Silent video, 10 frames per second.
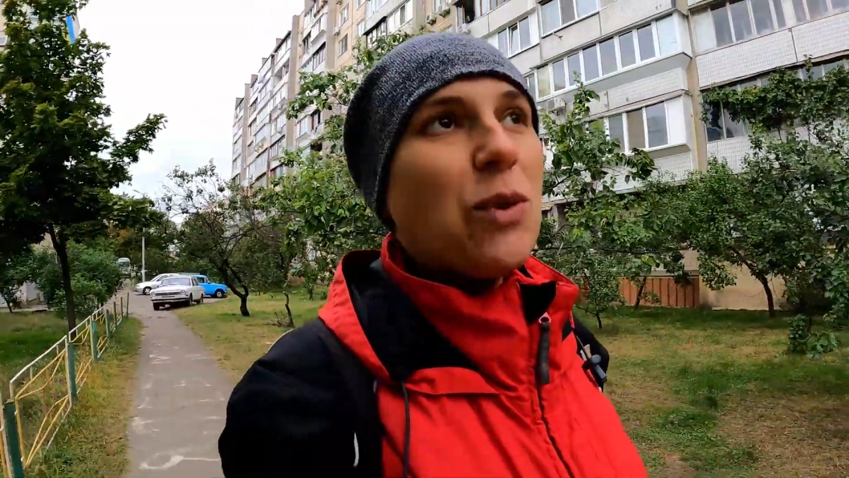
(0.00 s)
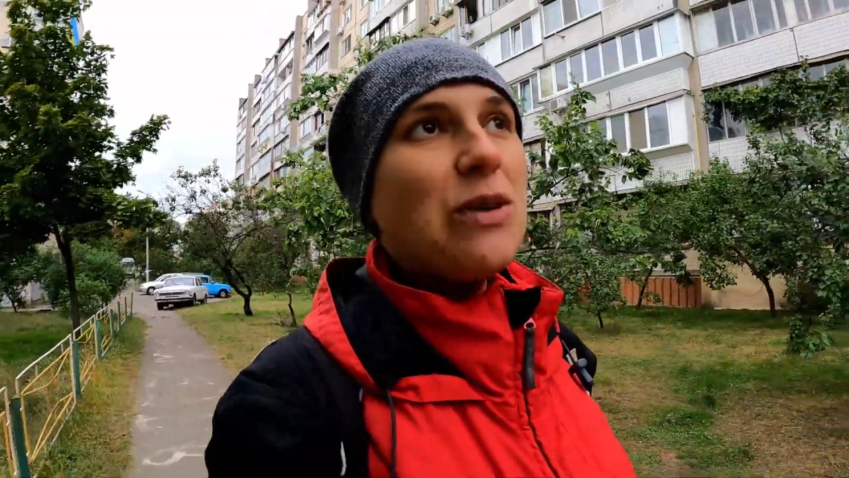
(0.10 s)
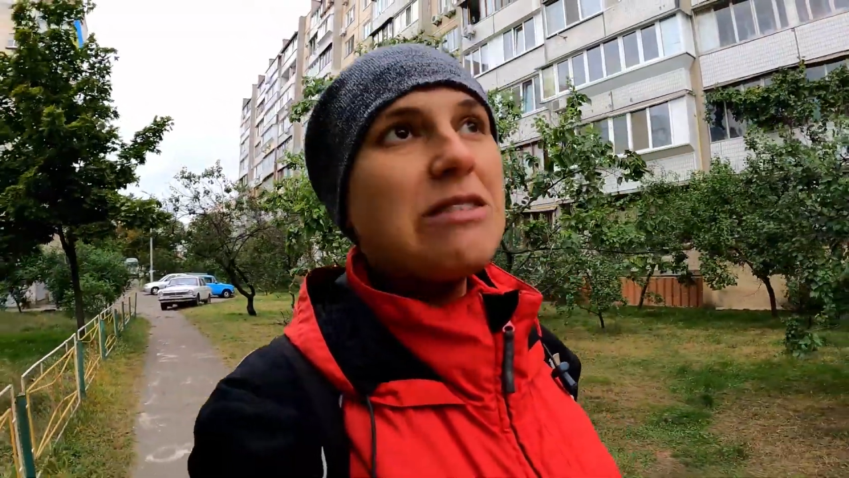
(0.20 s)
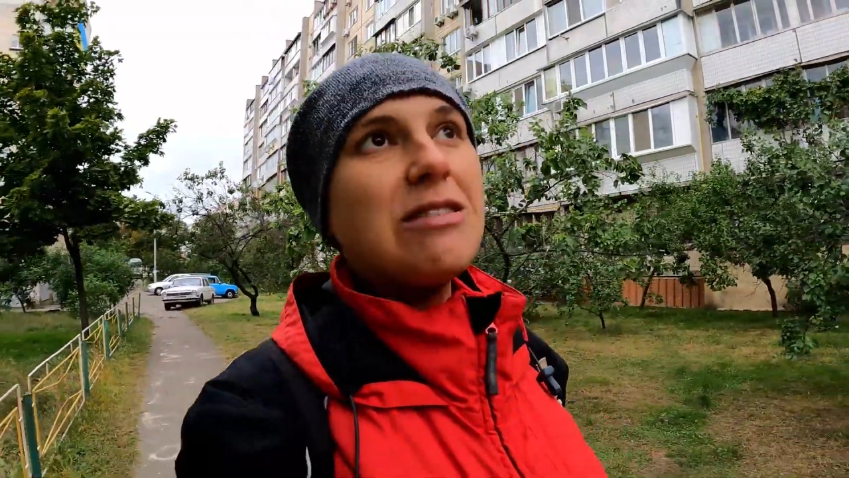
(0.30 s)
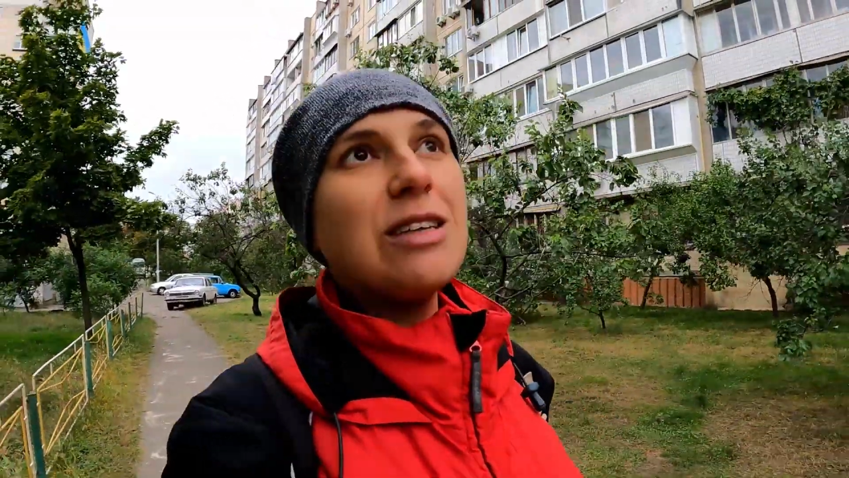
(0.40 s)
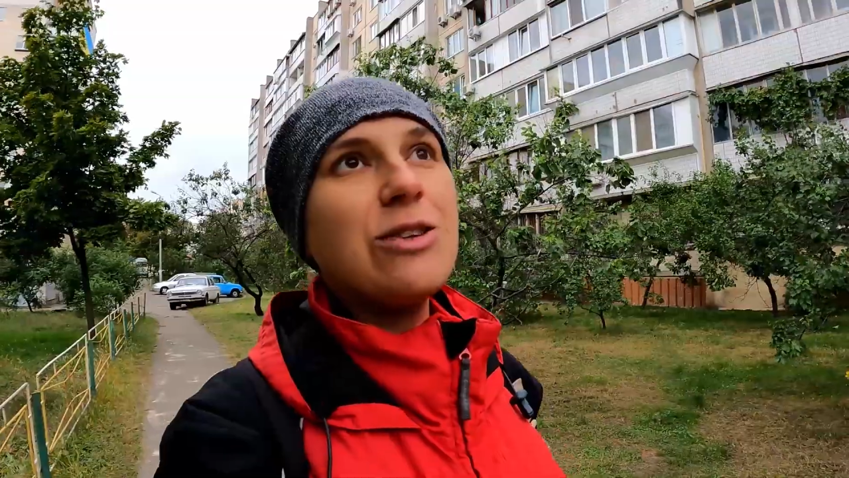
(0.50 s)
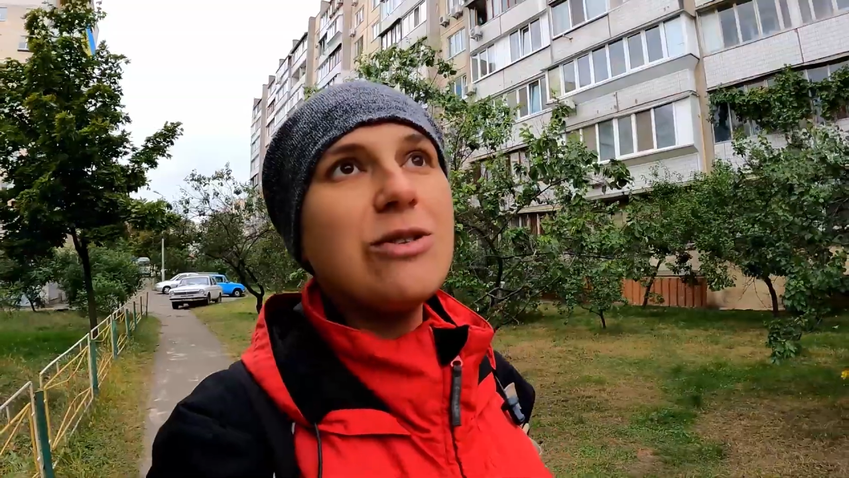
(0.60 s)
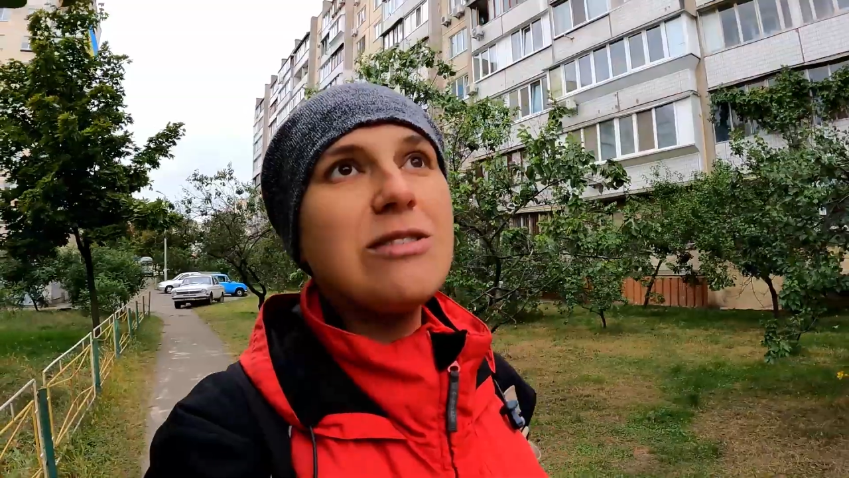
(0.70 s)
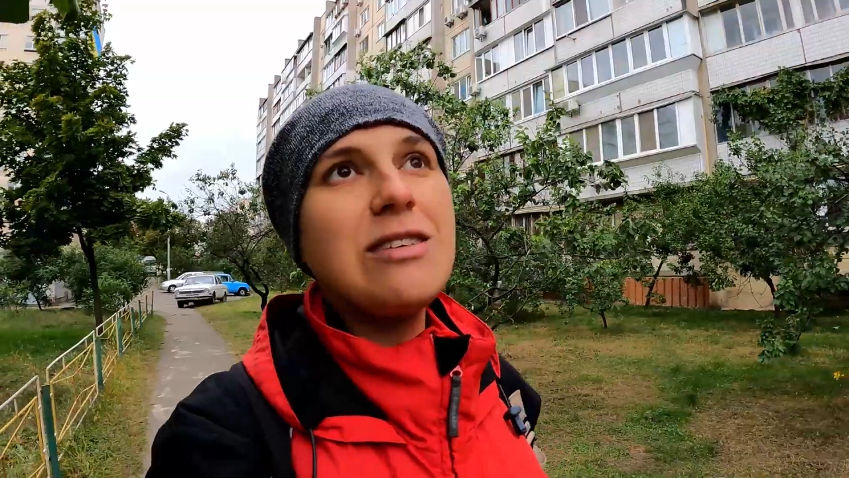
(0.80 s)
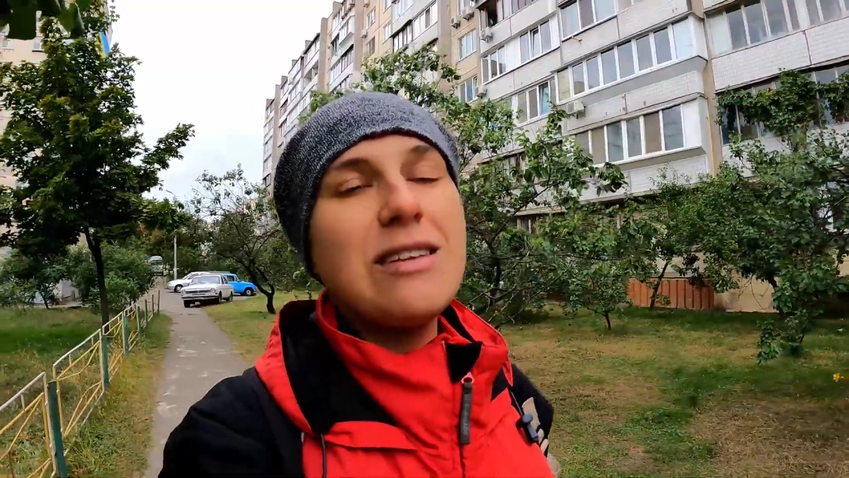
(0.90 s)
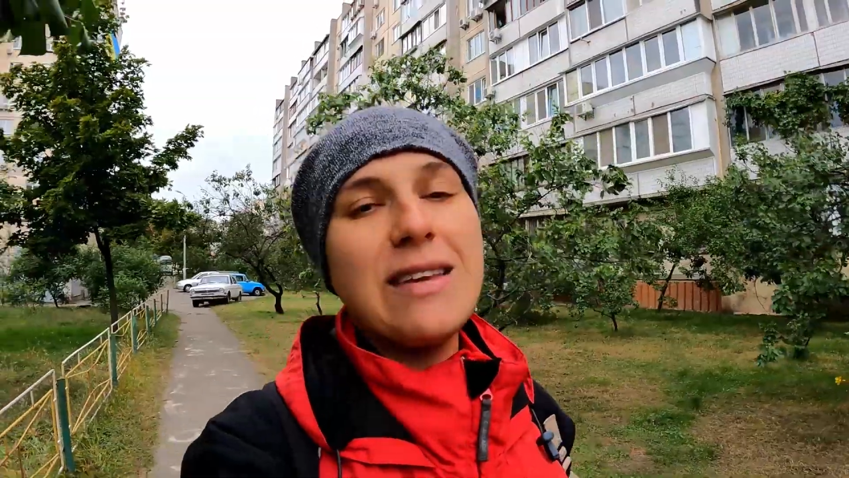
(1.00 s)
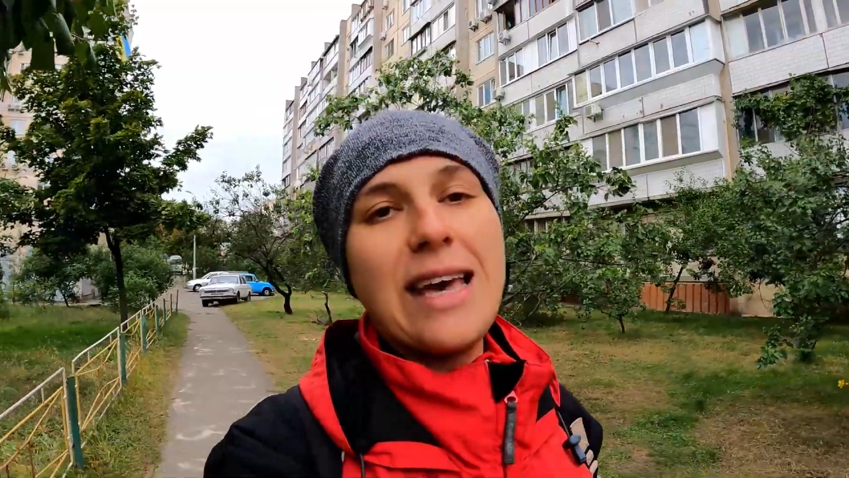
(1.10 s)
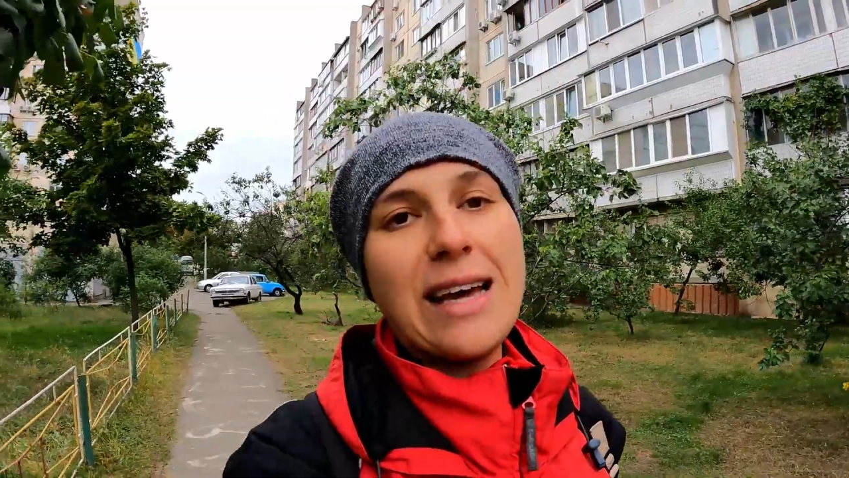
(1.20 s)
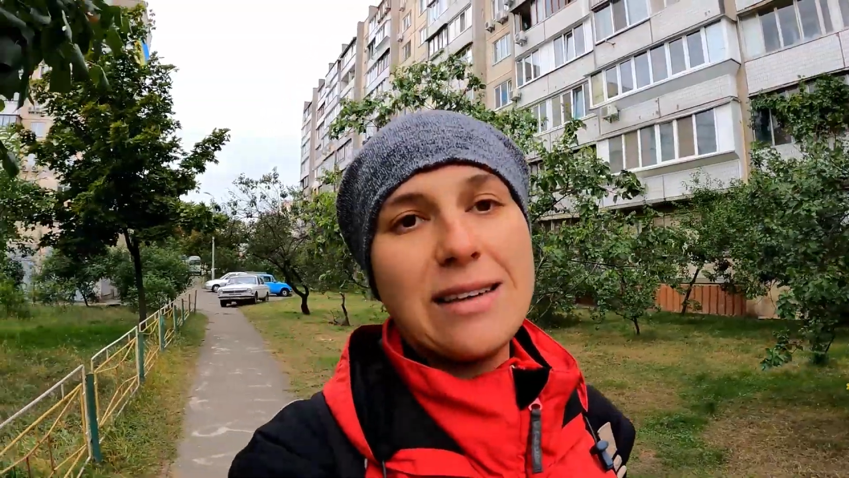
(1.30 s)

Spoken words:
We still don't see the